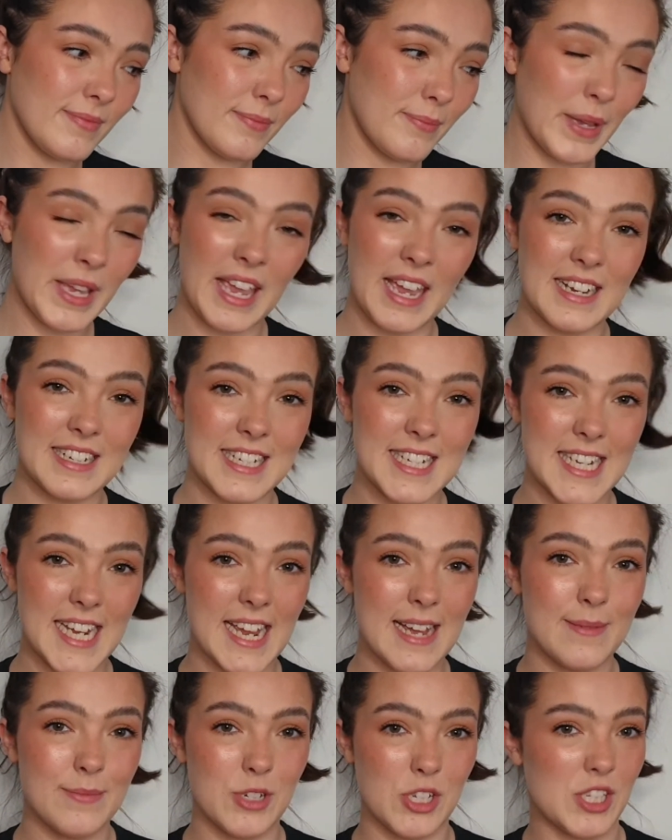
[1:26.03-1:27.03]
But yeah,
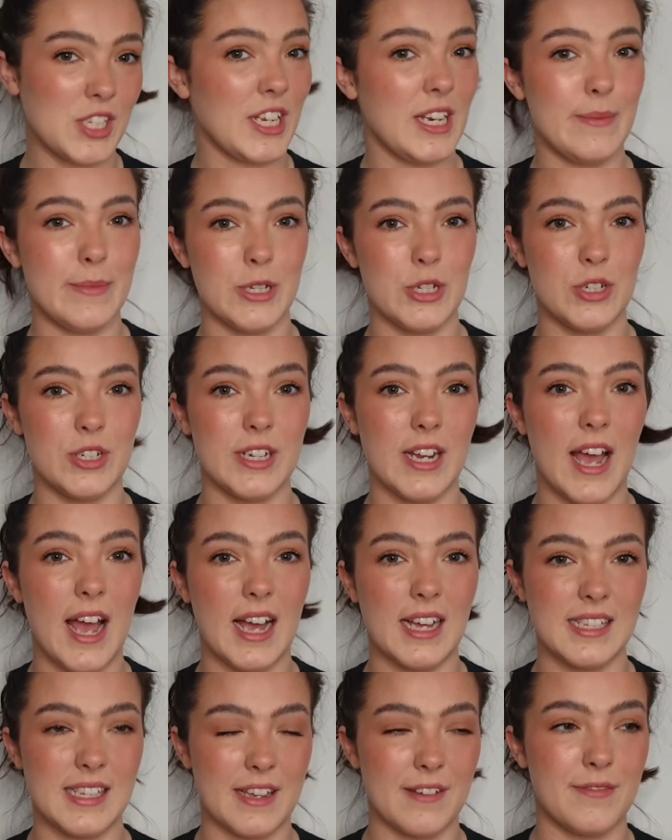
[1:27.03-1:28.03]
today I'm just going to be doing it
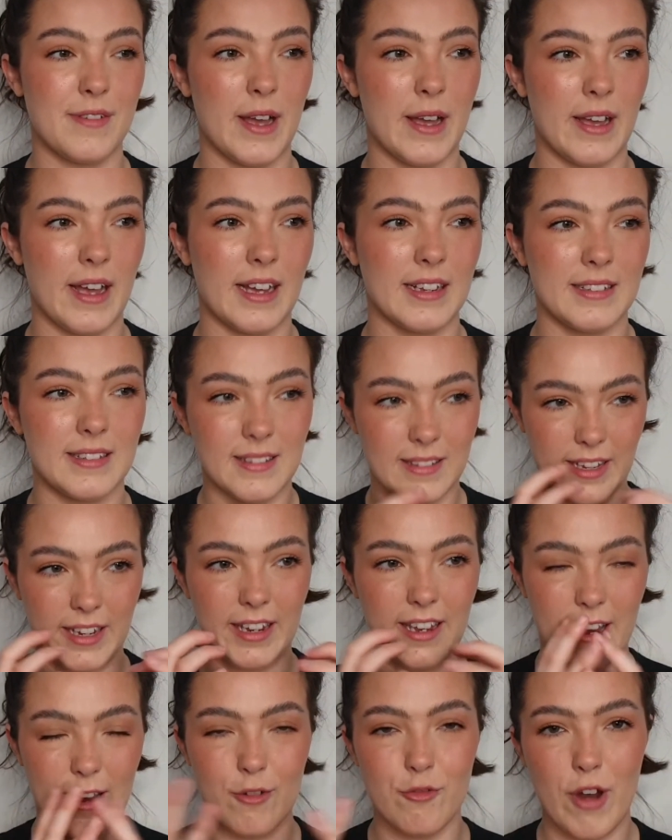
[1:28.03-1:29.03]
as if I had
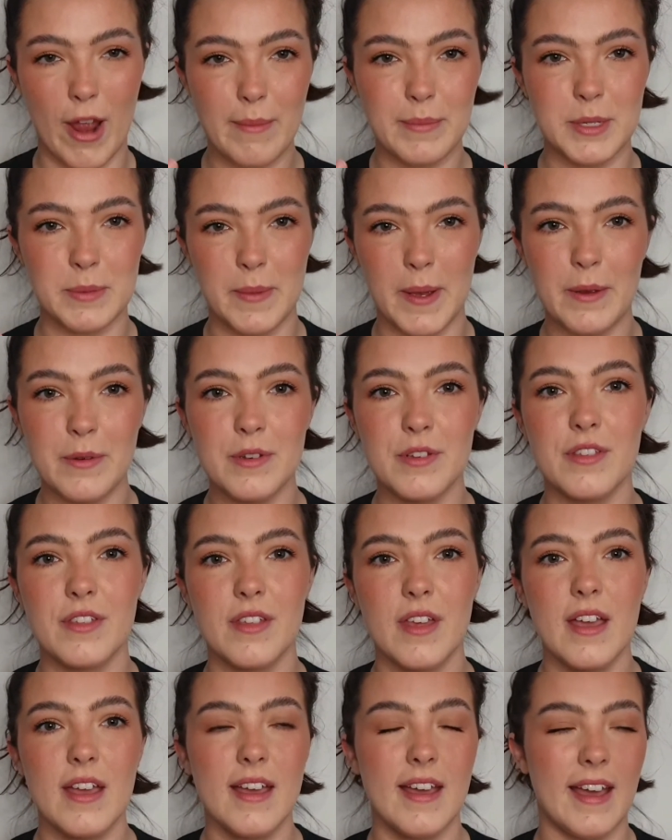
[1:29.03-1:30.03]
like a ripped mouth,
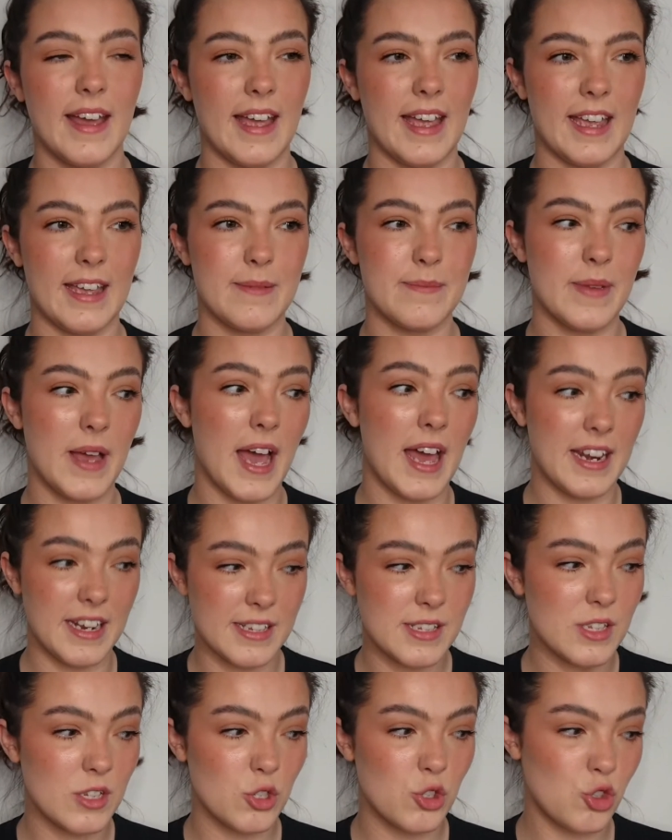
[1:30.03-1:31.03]
and
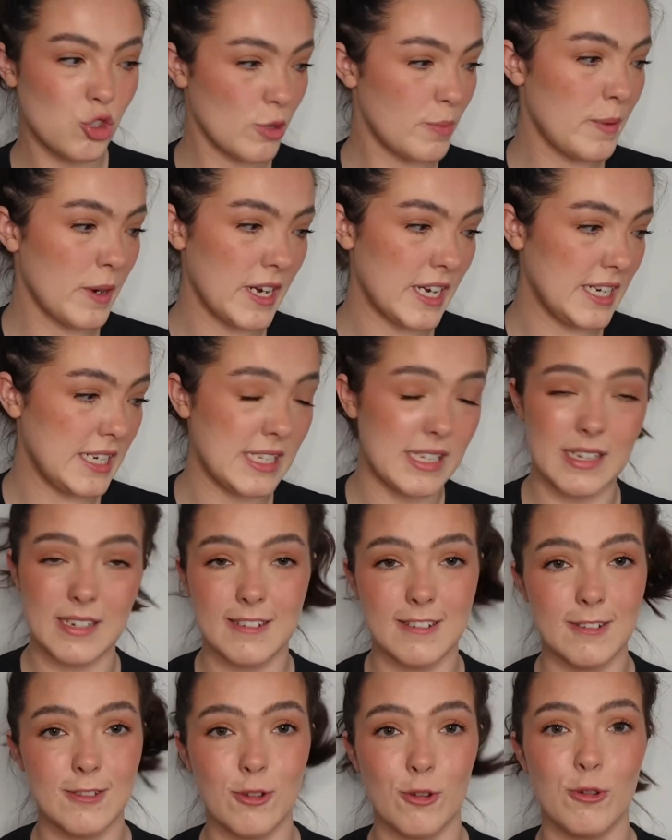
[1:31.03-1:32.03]
it's super easy
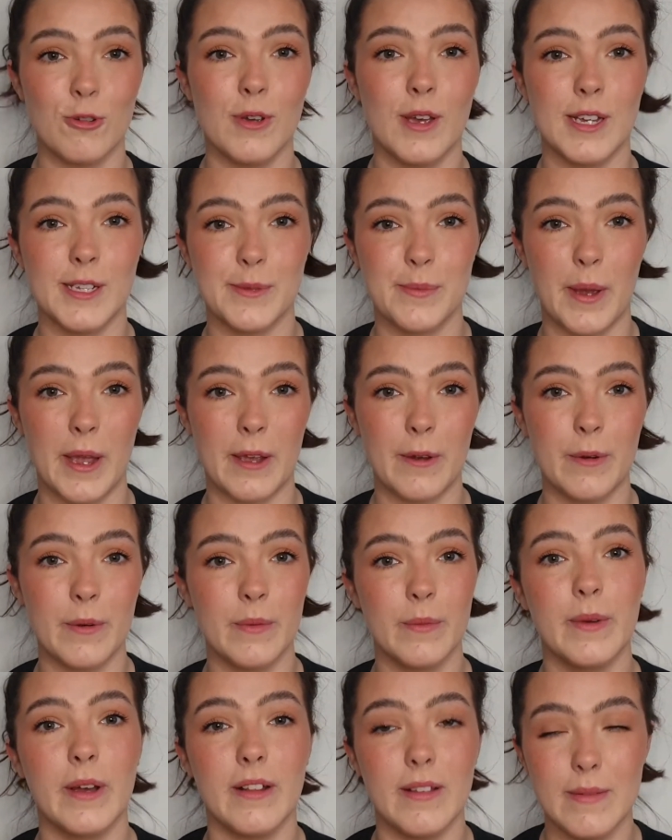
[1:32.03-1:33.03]
to do as well.
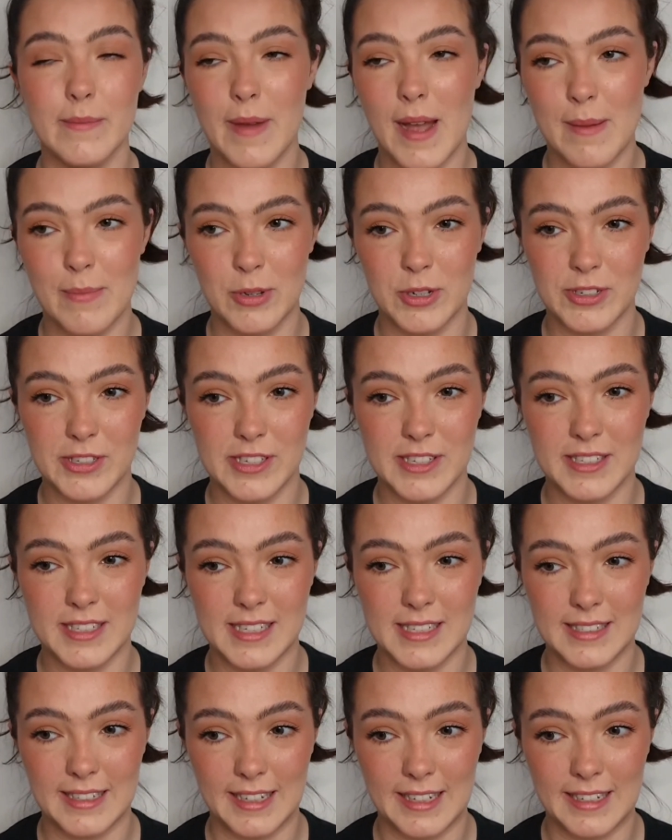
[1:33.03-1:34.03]
Well, in my books it's
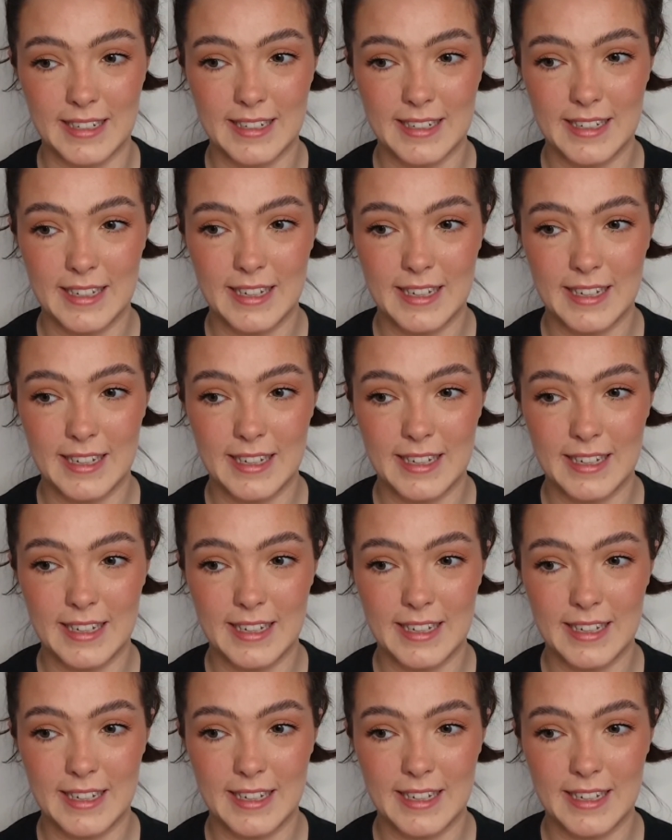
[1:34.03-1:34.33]
easy.